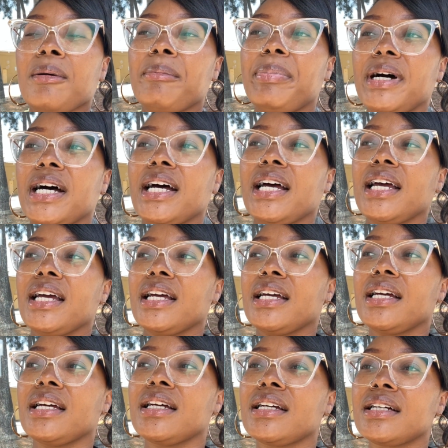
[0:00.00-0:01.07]
But
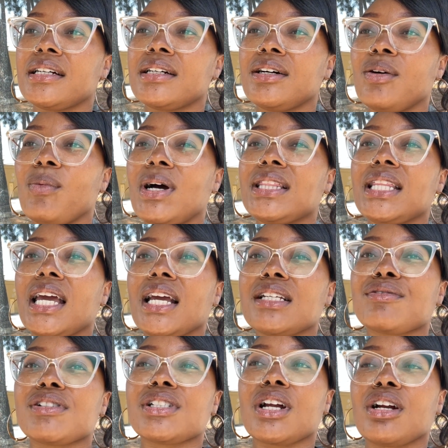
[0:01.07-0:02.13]
one thing
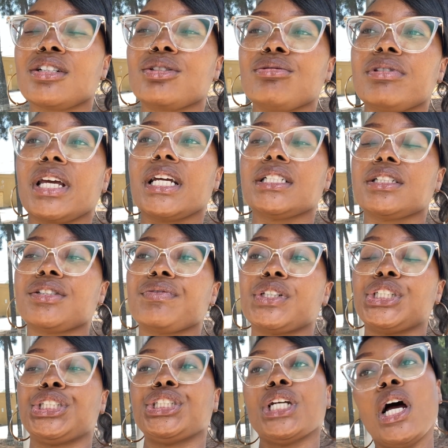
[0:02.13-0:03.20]
is for certain, two things is for
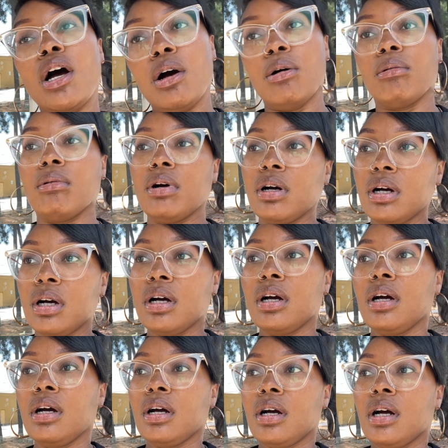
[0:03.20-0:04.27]
sure.
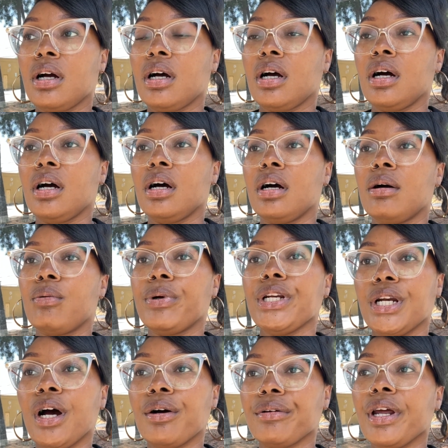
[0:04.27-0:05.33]
We
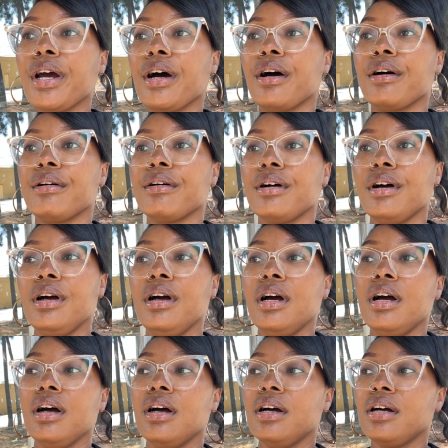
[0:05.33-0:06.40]
know now.
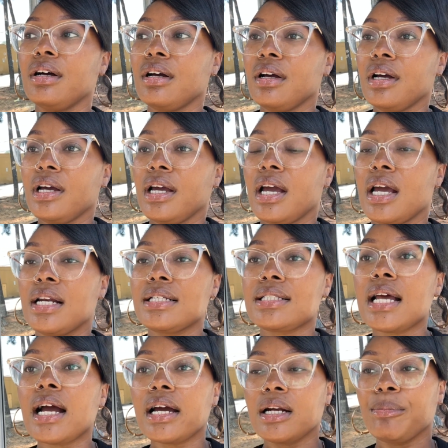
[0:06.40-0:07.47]
And it's
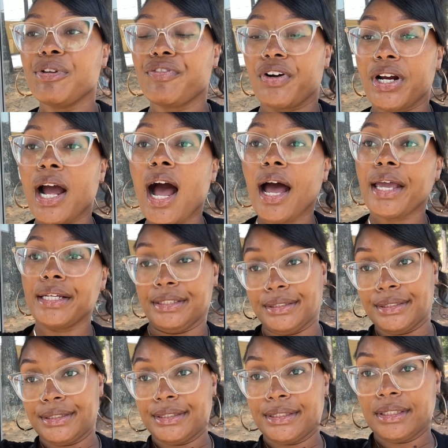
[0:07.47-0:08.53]
not going to be forgotten.
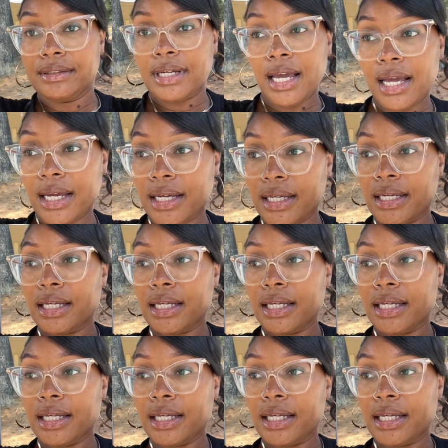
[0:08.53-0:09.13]
Okay?